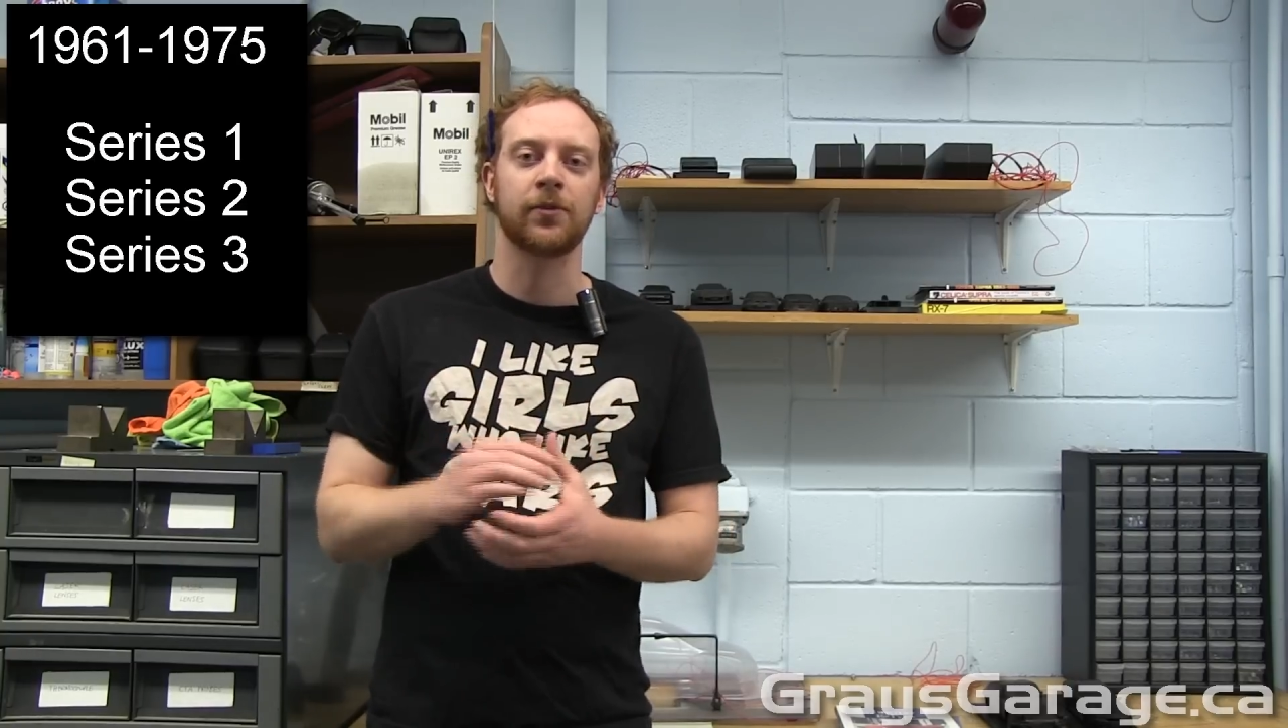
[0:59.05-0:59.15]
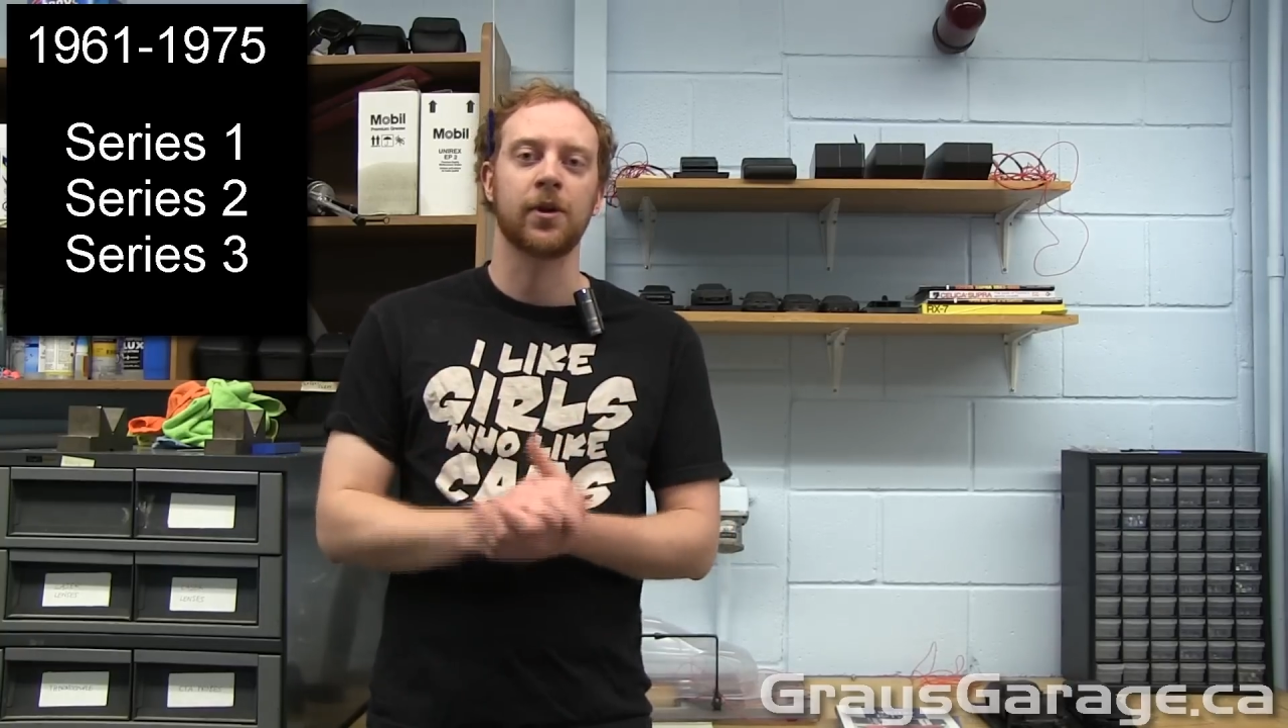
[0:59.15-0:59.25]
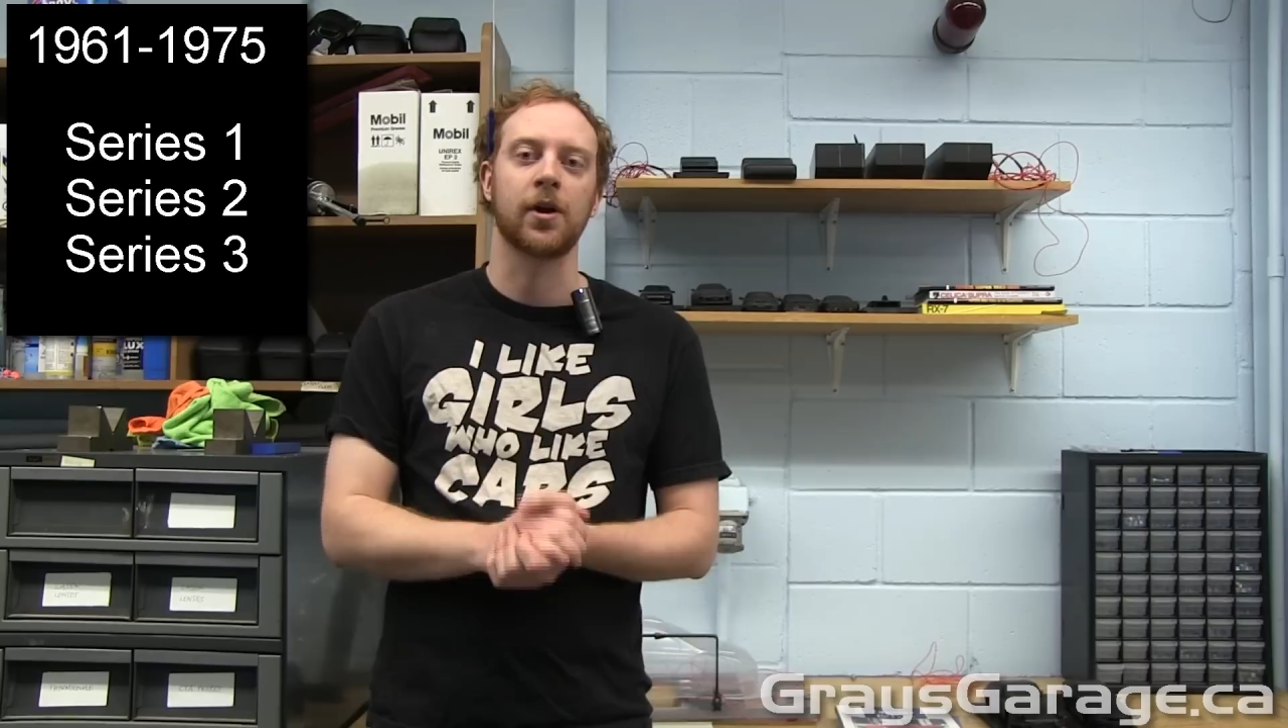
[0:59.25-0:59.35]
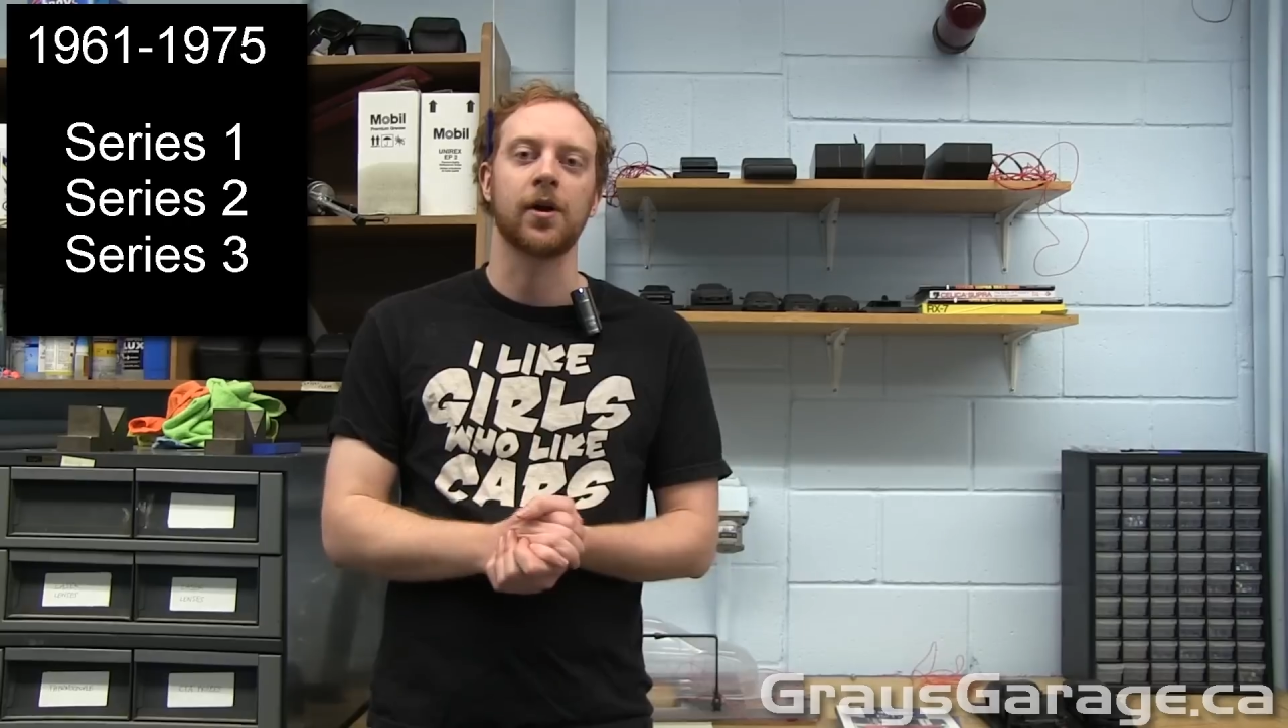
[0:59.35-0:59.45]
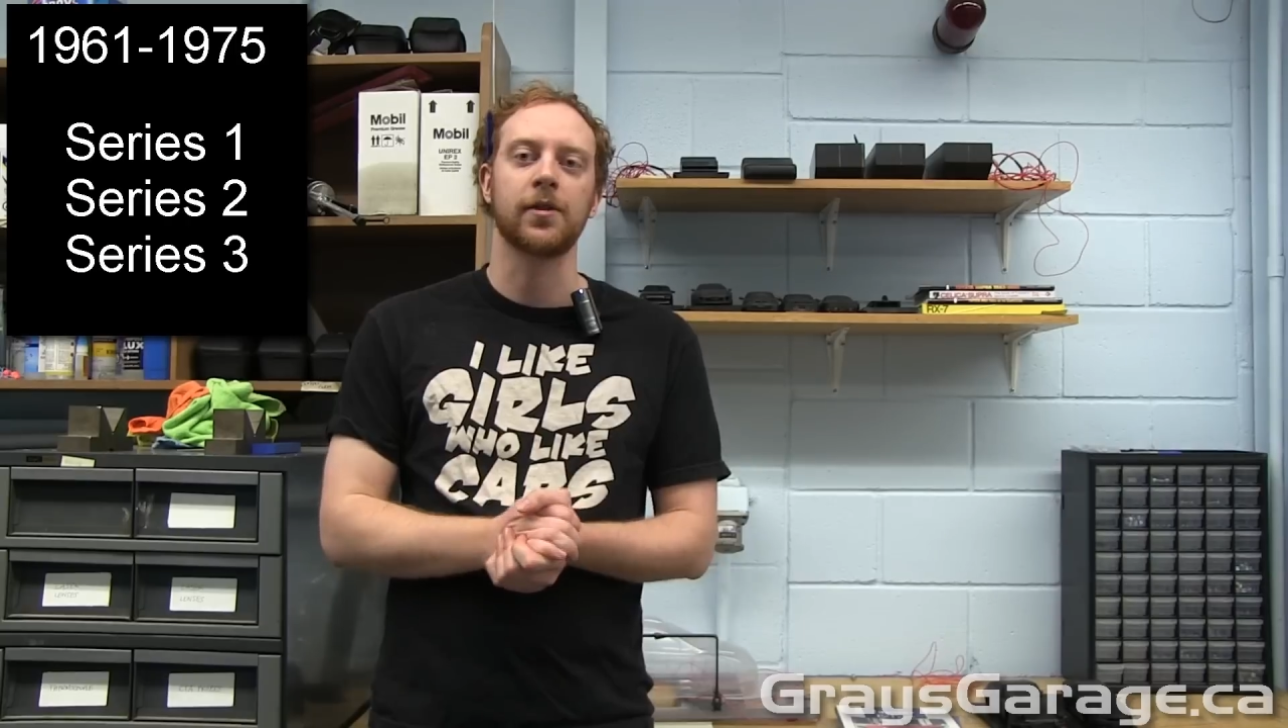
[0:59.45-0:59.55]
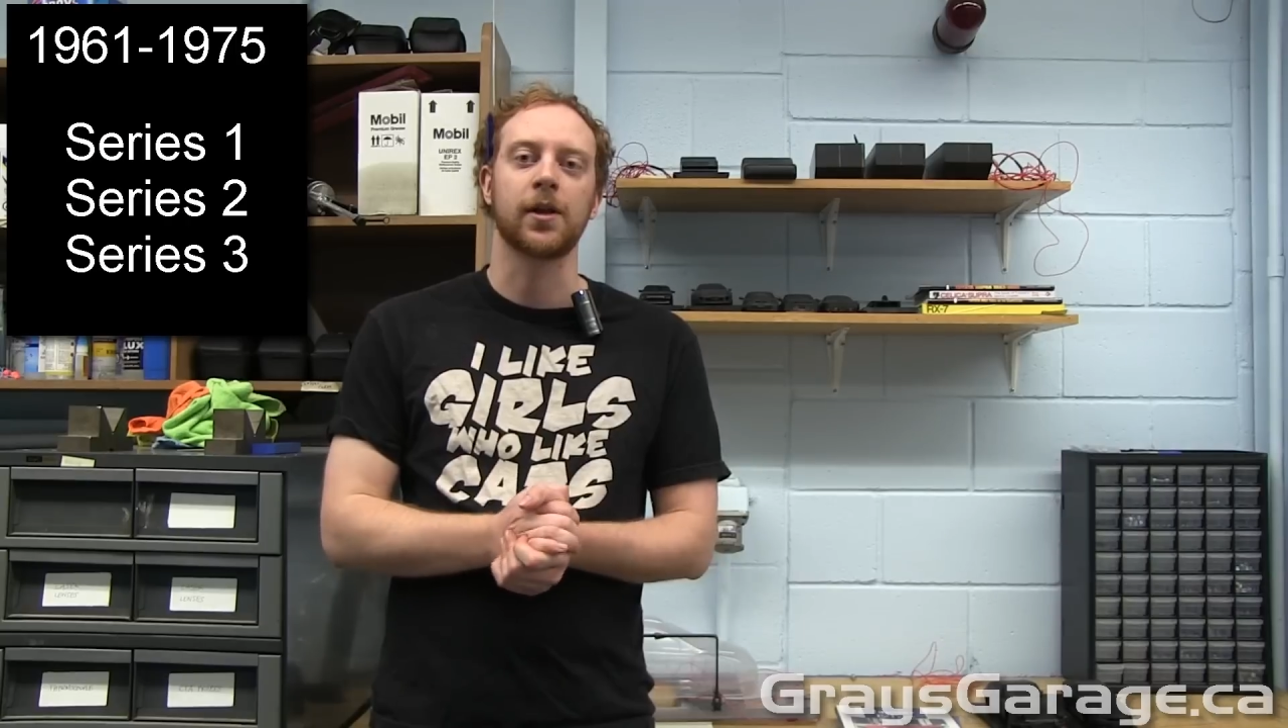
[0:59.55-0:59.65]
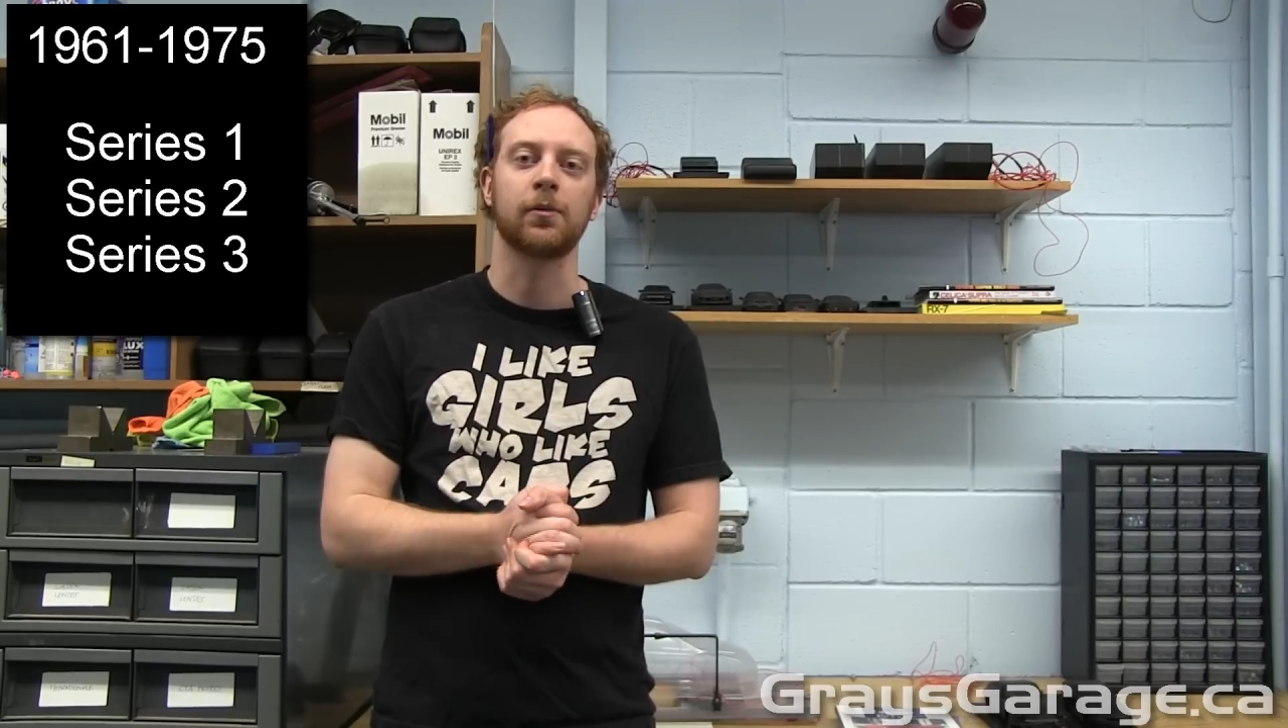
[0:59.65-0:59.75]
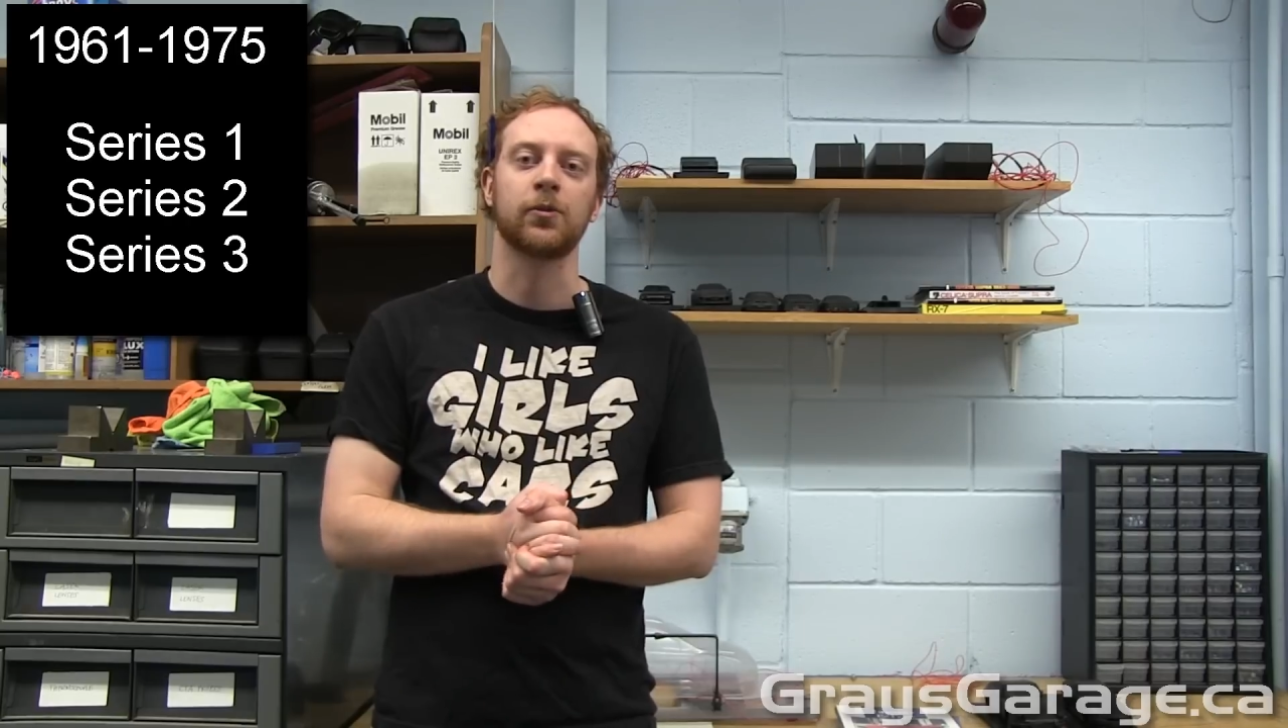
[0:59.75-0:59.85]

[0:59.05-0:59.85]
of car that